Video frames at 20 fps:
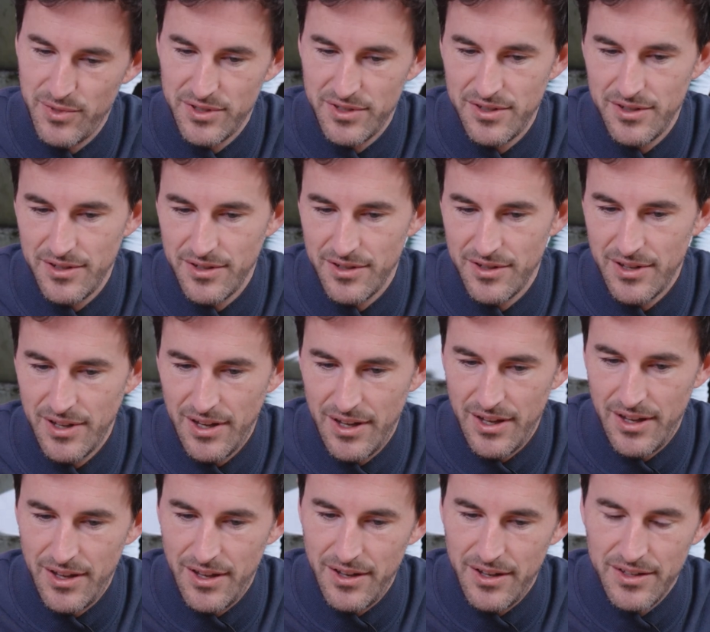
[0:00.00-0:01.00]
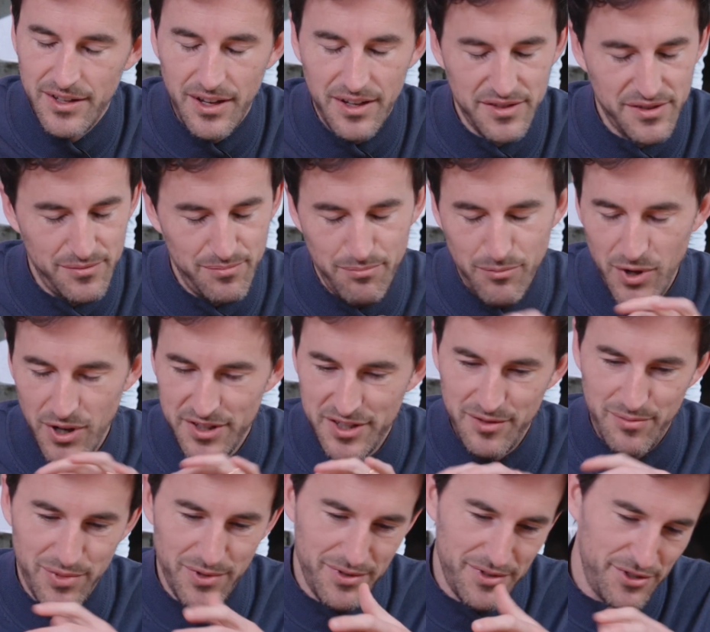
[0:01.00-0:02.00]
but it has
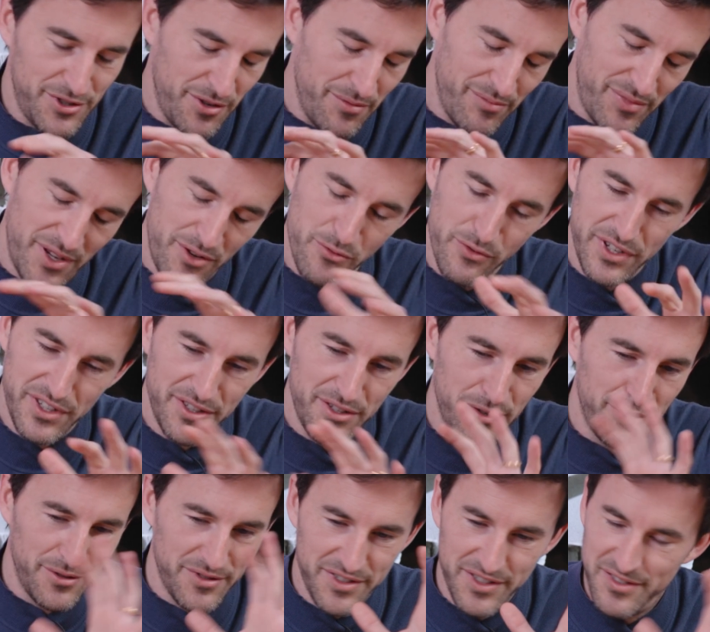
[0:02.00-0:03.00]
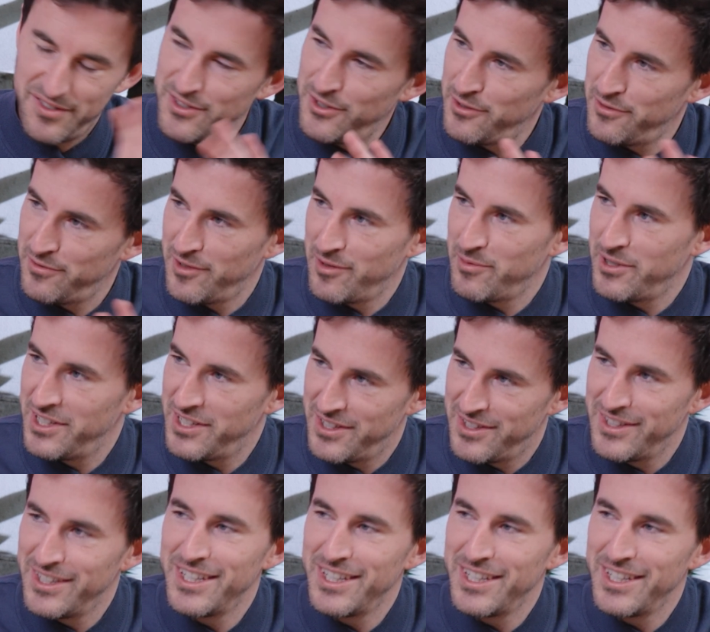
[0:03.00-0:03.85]
multiple jumping windows and stuff. I mean, it